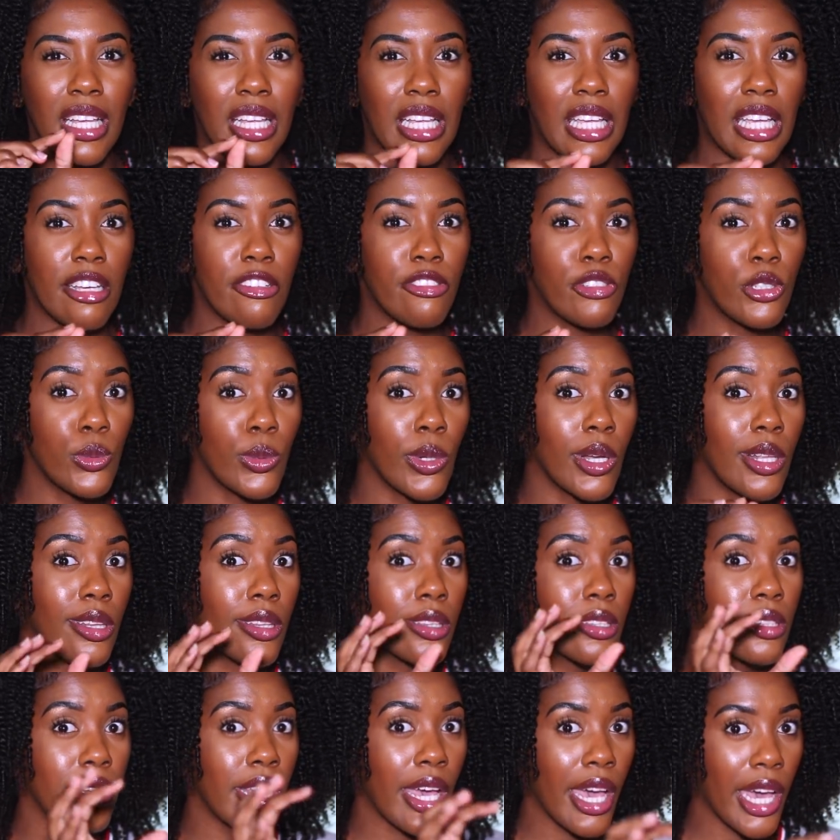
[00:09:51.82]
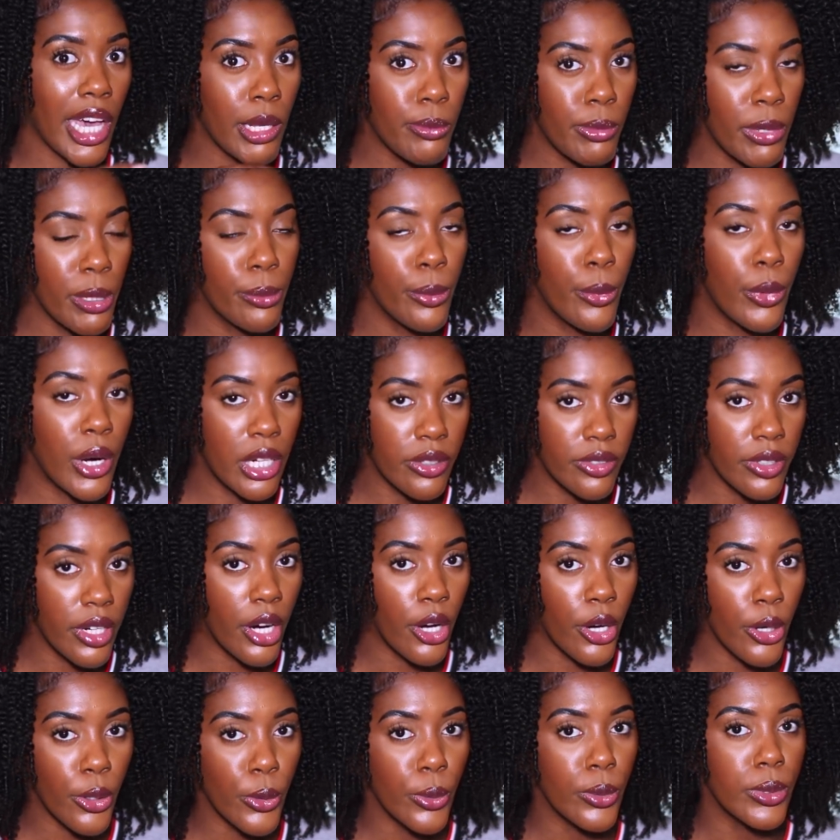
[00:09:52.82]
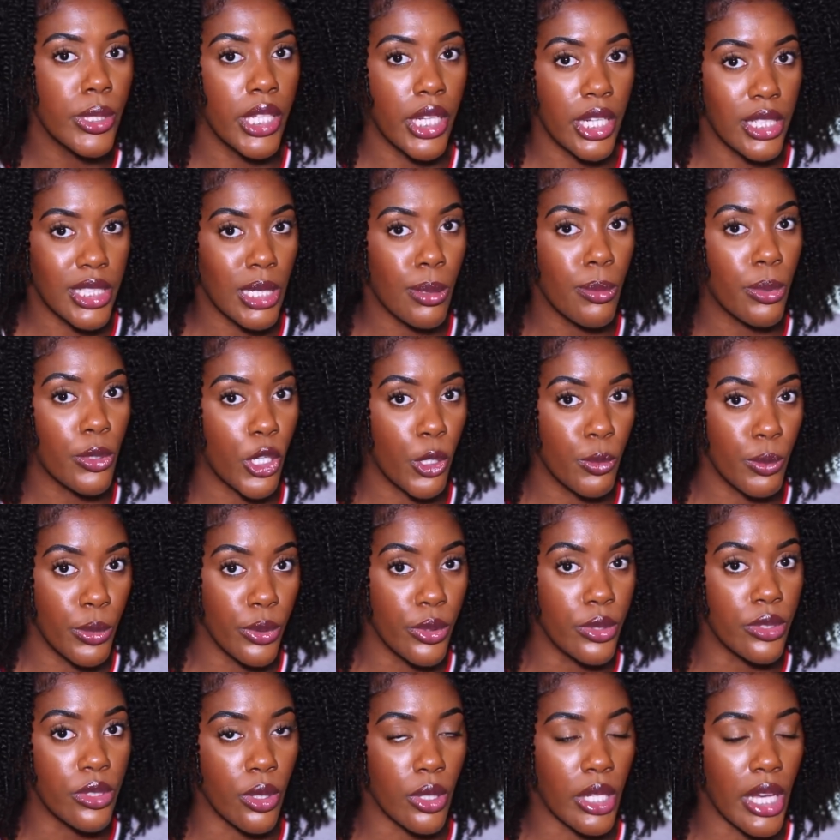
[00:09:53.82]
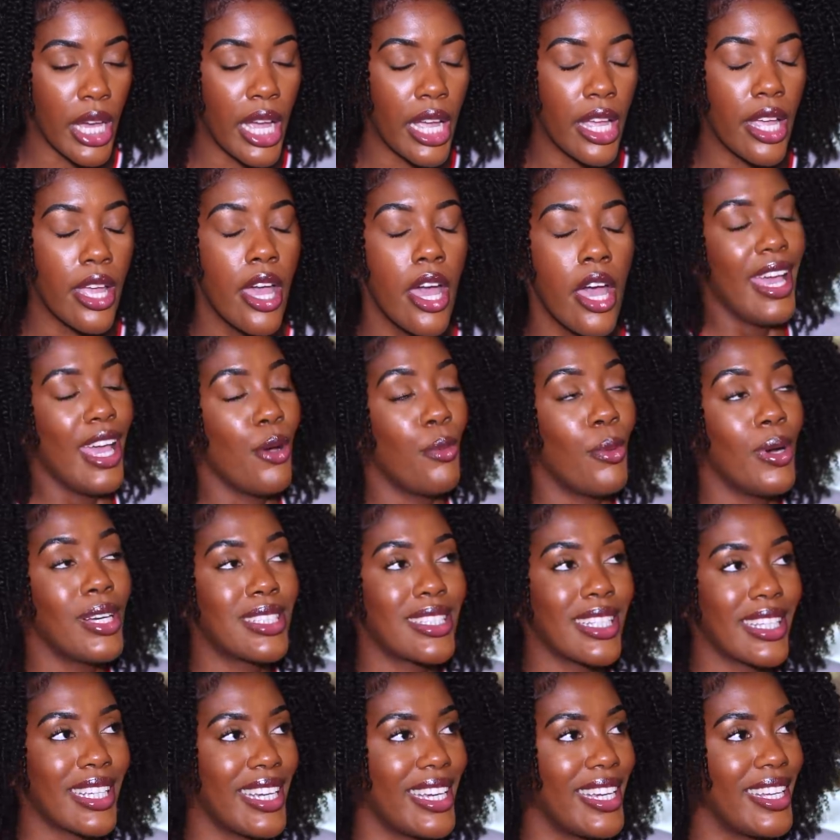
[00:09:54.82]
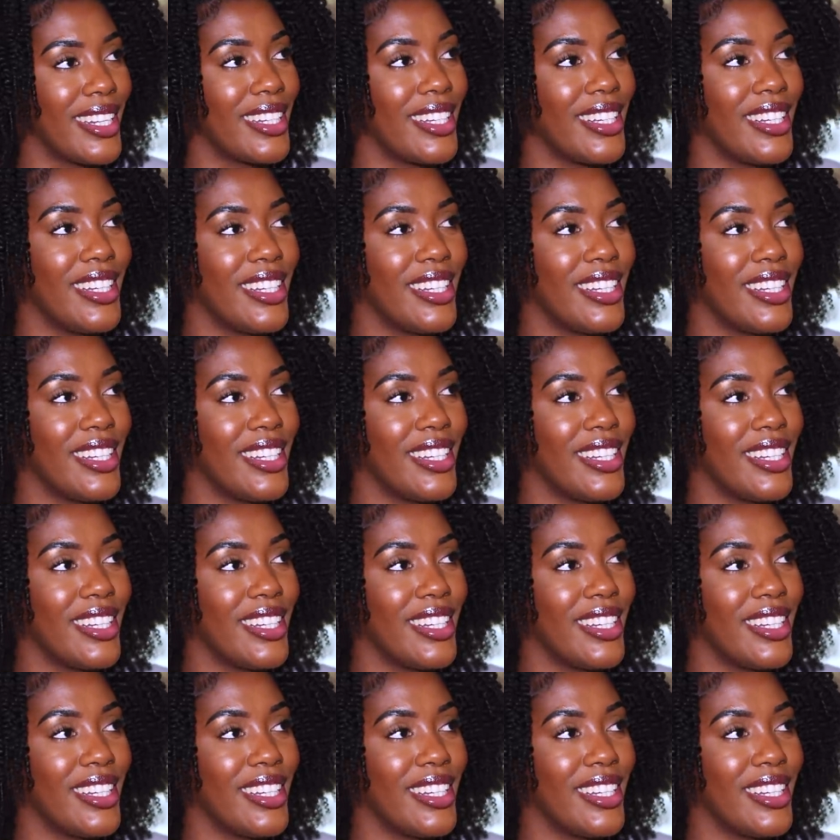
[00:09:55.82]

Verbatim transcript: gives you a tad bit more of a hold than a typical mousse okay and once again